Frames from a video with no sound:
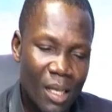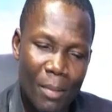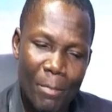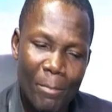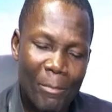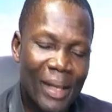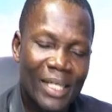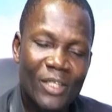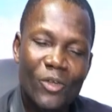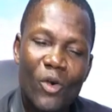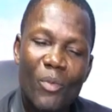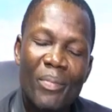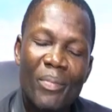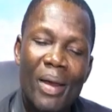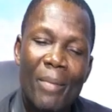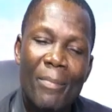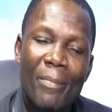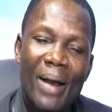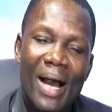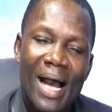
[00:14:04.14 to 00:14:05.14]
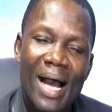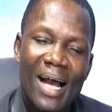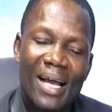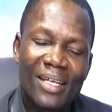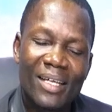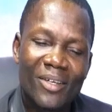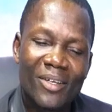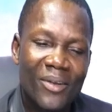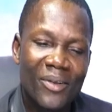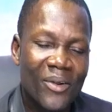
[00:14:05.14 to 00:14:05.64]
but obi be ba
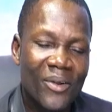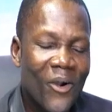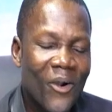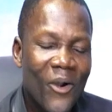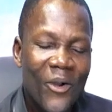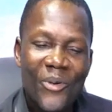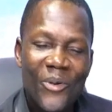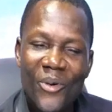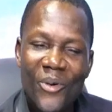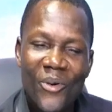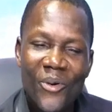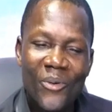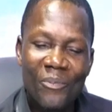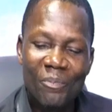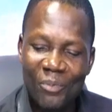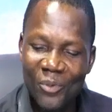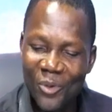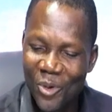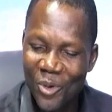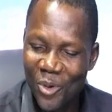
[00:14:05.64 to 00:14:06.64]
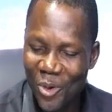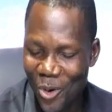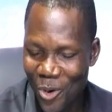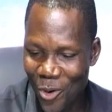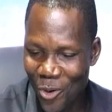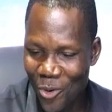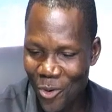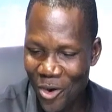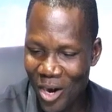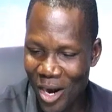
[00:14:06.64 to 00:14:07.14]
oh no
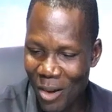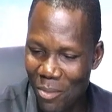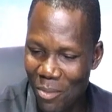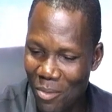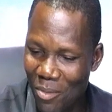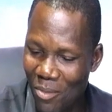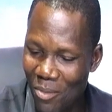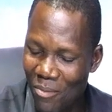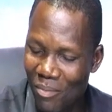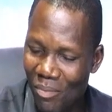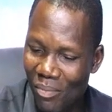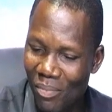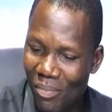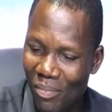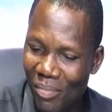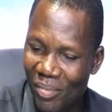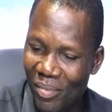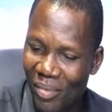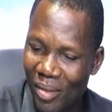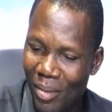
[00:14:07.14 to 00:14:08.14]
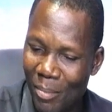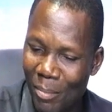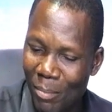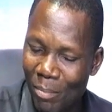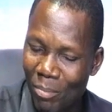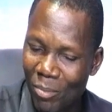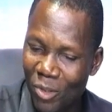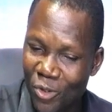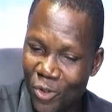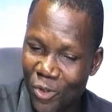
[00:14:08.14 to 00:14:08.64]
okura
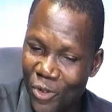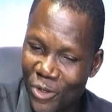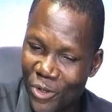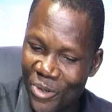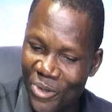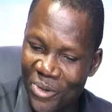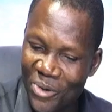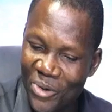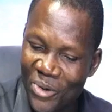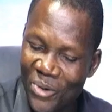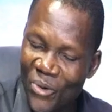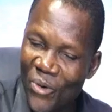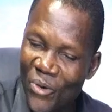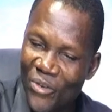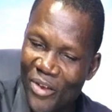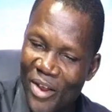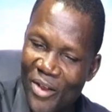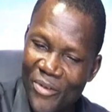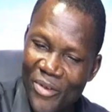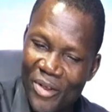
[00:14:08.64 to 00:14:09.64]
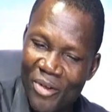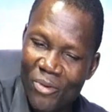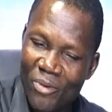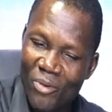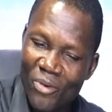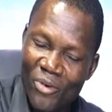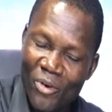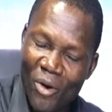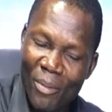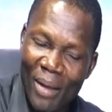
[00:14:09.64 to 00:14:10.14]
you see no fifie good
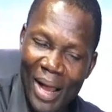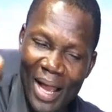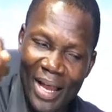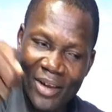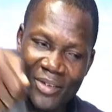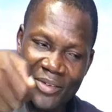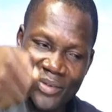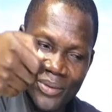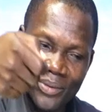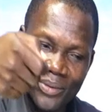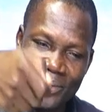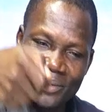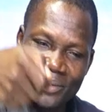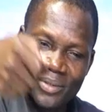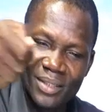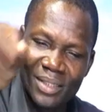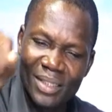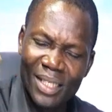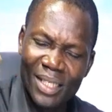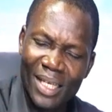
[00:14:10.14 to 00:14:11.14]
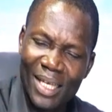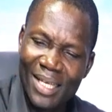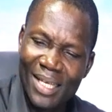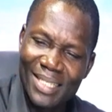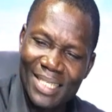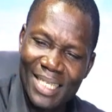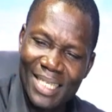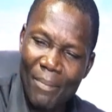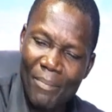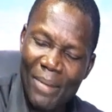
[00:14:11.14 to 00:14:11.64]
no buy na so
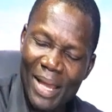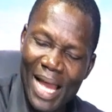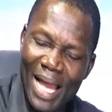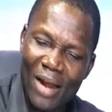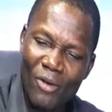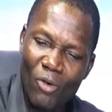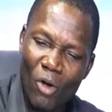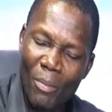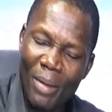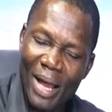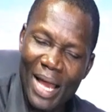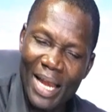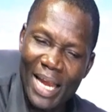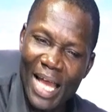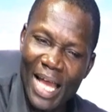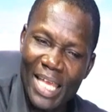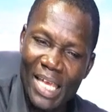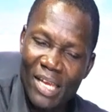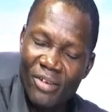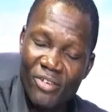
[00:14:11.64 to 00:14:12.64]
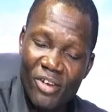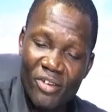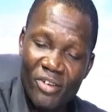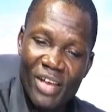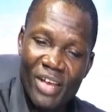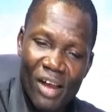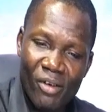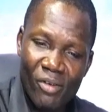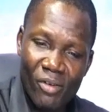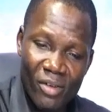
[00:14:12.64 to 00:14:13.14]
sin e be ya no buy na ye
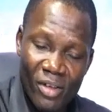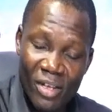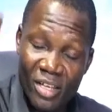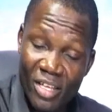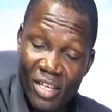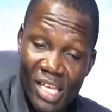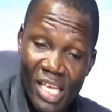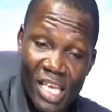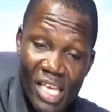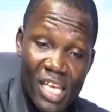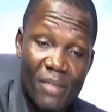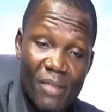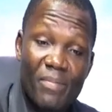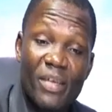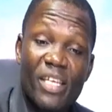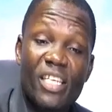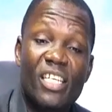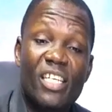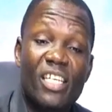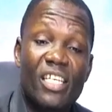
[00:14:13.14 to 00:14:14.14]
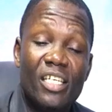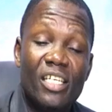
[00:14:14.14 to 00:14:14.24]
dwadwa no e be nyini